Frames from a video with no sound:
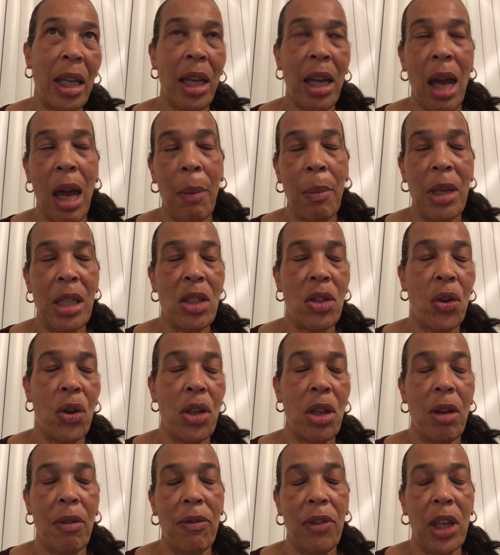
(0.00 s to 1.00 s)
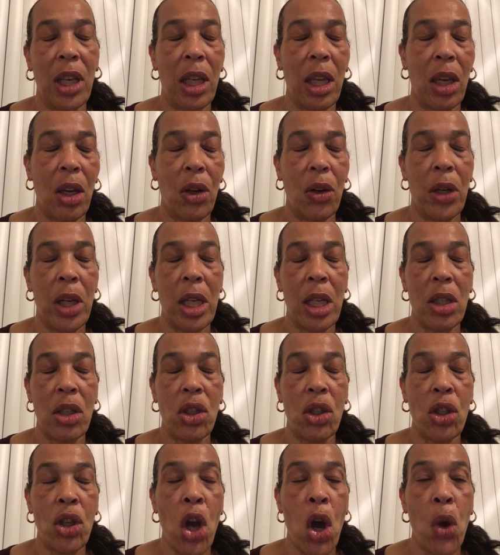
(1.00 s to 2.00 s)
comments on your video and it's
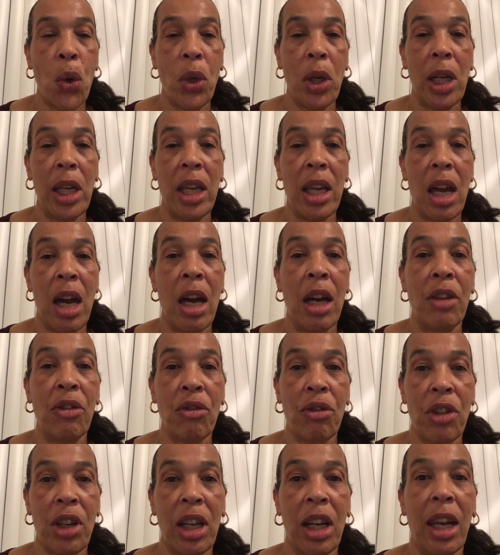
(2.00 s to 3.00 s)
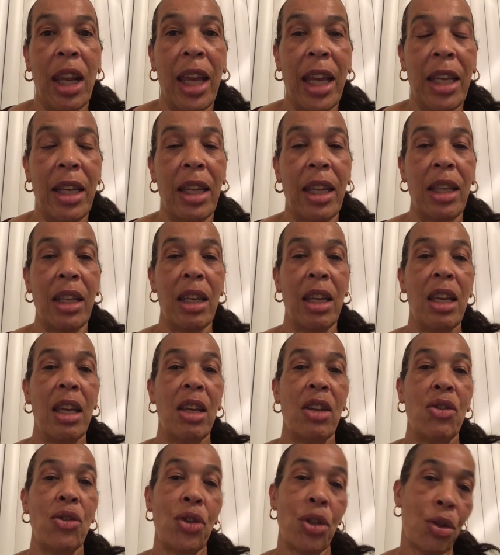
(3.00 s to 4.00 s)
totally unrelated
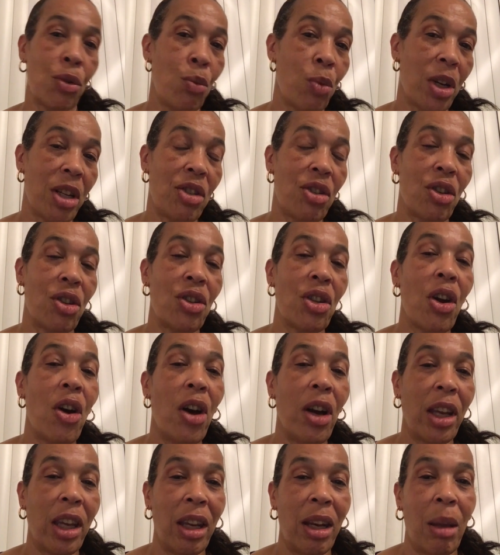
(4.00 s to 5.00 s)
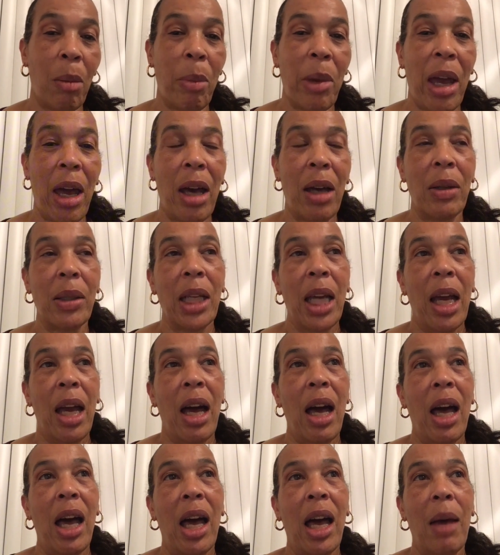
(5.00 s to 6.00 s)
to what you're talking about.
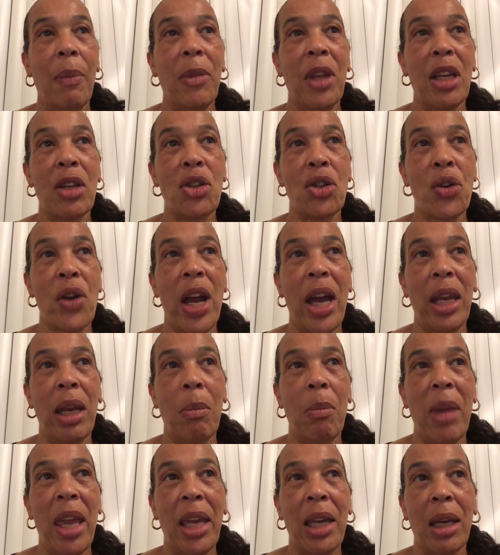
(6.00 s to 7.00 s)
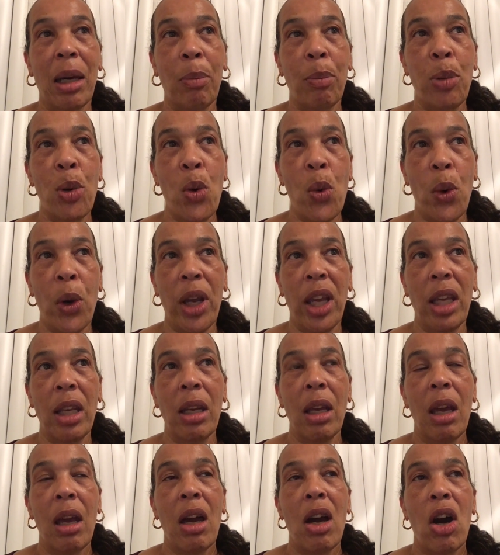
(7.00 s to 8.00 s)
They're trying to make a
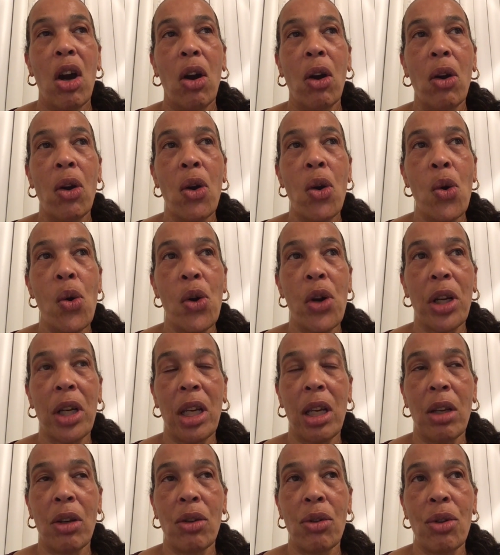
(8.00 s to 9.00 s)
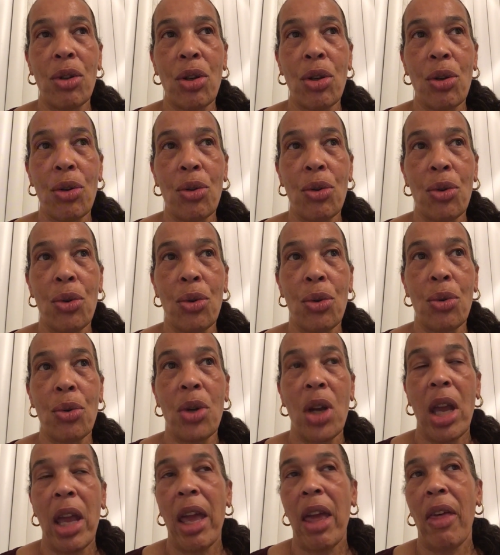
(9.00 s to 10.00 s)
point according to
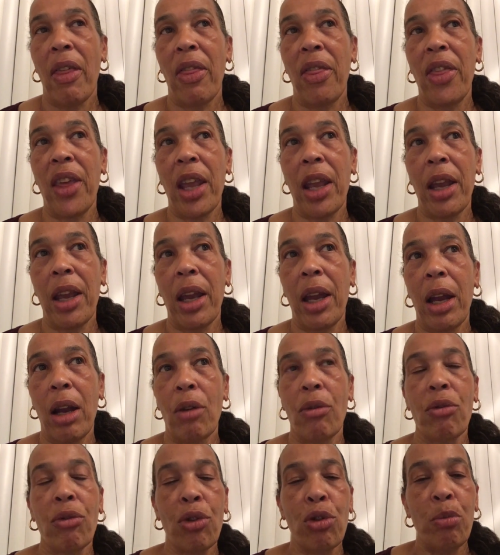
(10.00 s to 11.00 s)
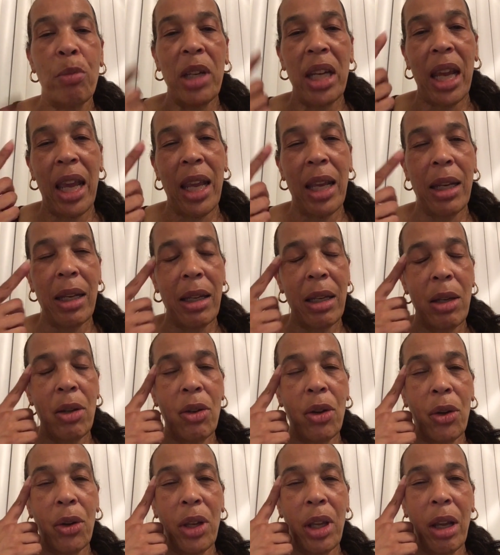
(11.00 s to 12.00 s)
their
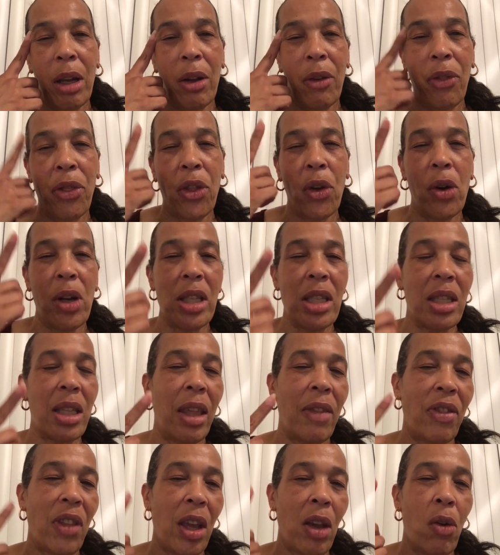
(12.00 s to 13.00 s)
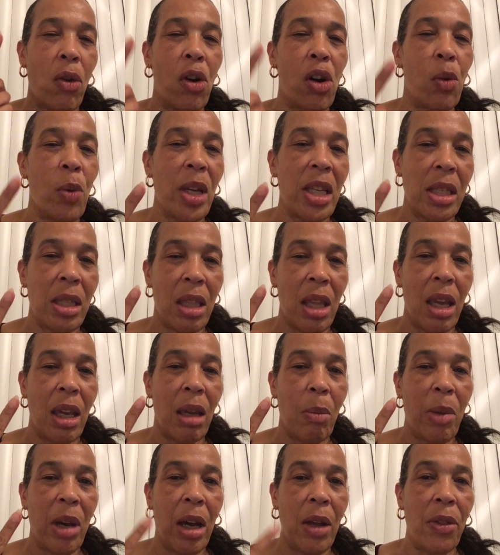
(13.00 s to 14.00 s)
their thoughts that they always think
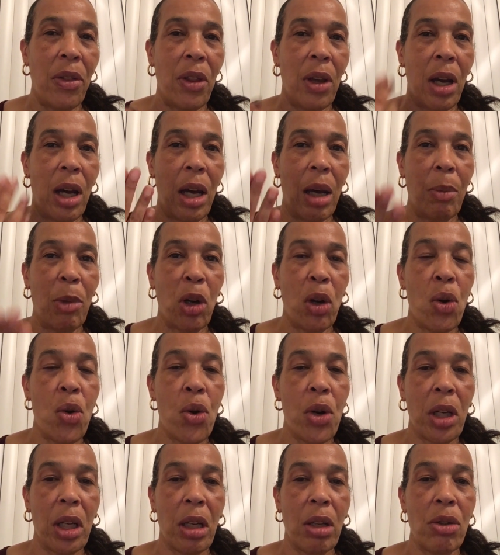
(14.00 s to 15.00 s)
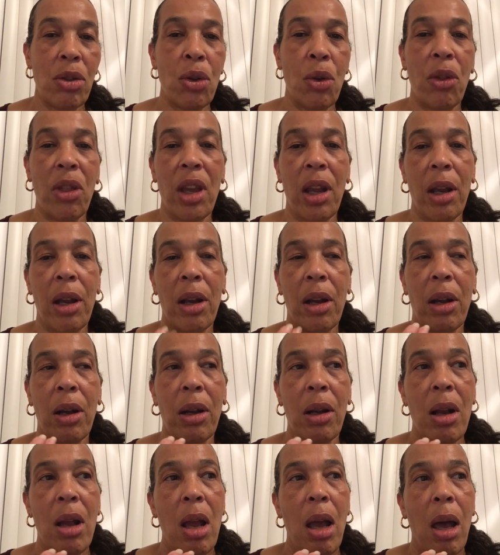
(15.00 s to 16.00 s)
about, according to
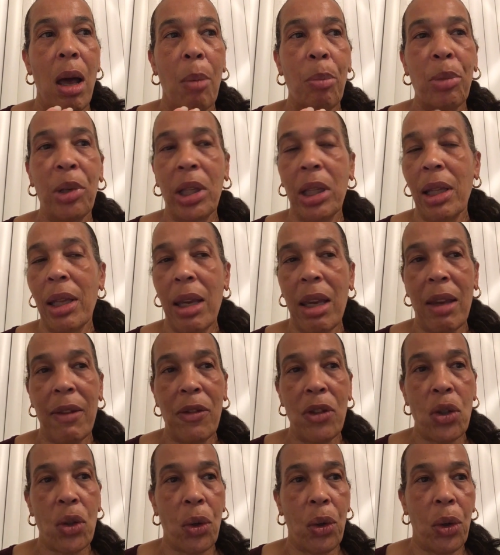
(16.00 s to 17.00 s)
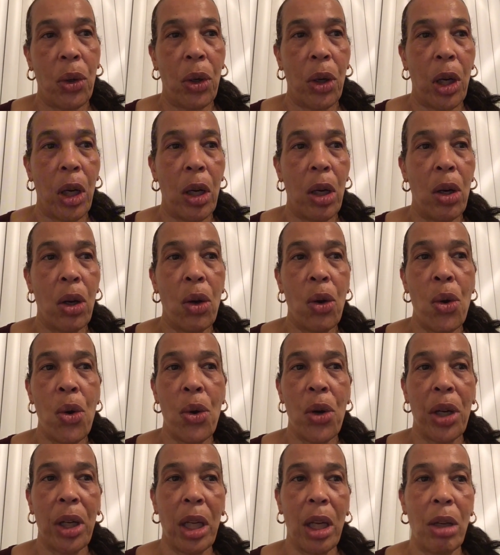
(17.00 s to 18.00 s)
their beliefs, or
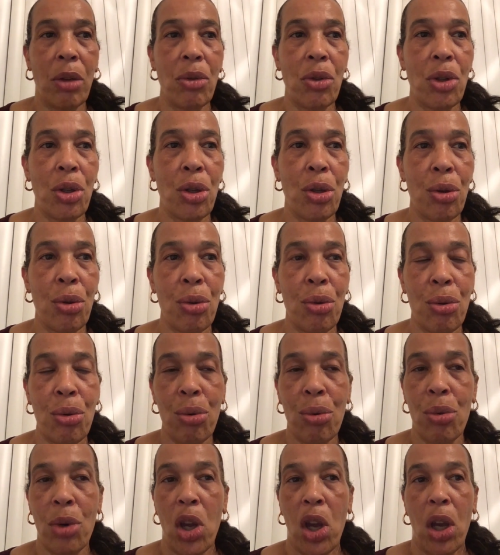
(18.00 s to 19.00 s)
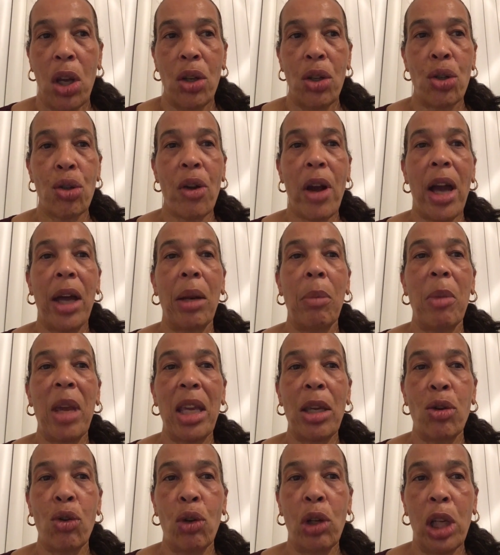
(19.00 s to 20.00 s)
according to try to
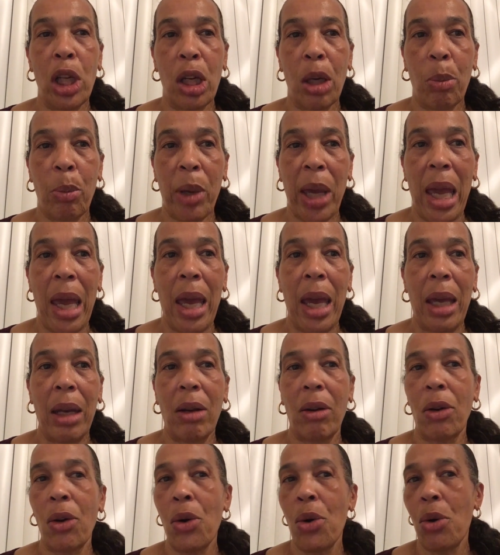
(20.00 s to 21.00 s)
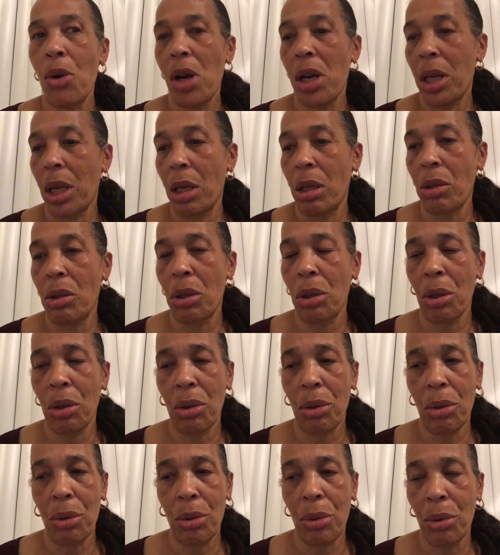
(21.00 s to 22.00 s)
make you look bad, according
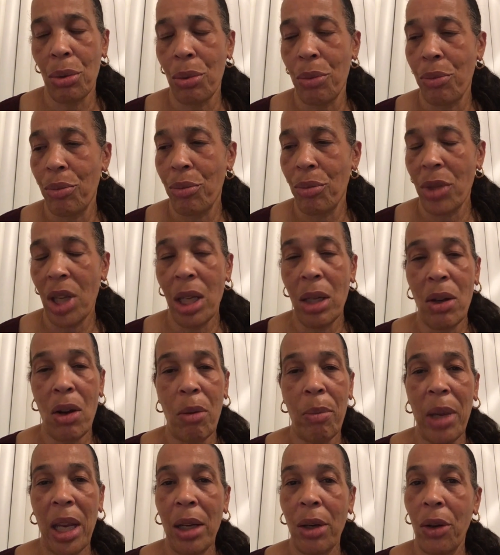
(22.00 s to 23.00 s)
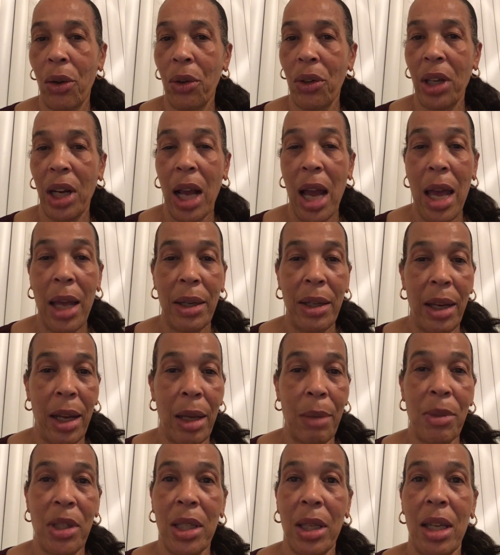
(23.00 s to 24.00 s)
to, it don't make no
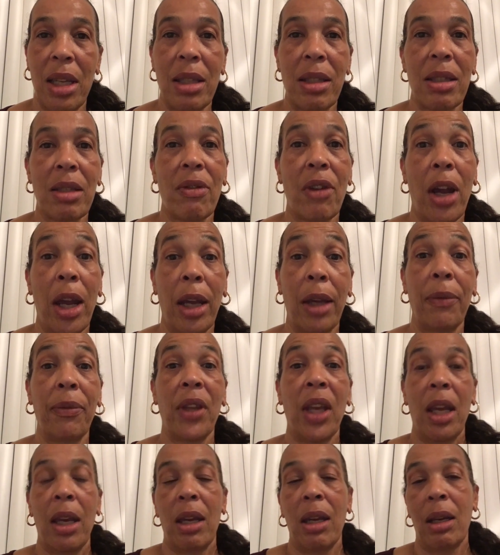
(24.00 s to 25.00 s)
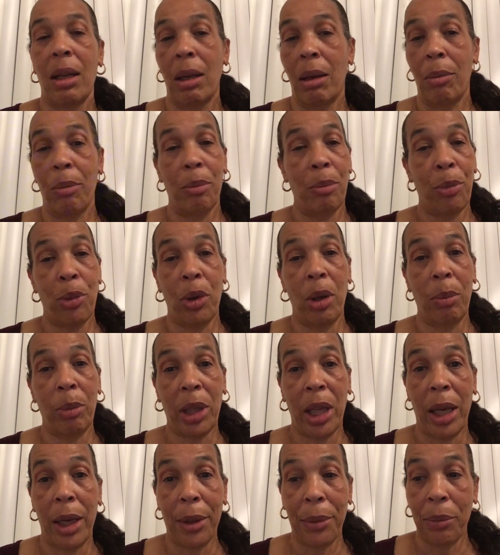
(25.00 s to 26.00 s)
goddamn sense, right? Point
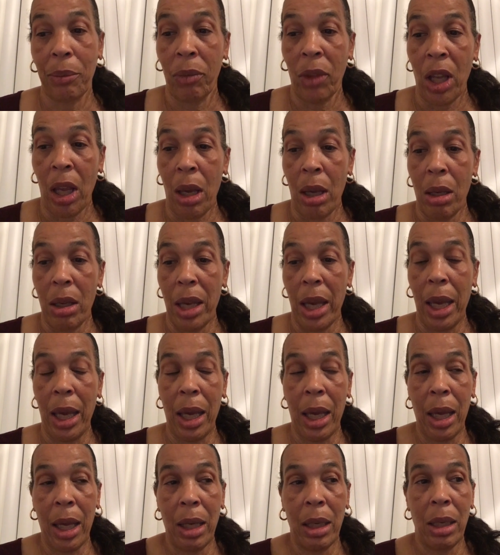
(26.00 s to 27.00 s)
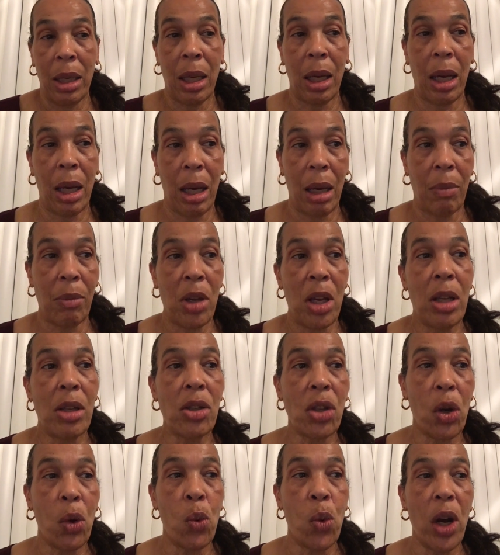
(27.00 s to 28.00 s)
blank. And
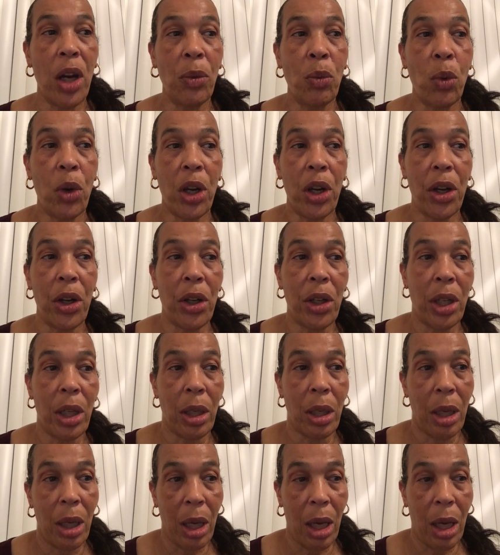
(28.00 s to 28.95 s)
so one word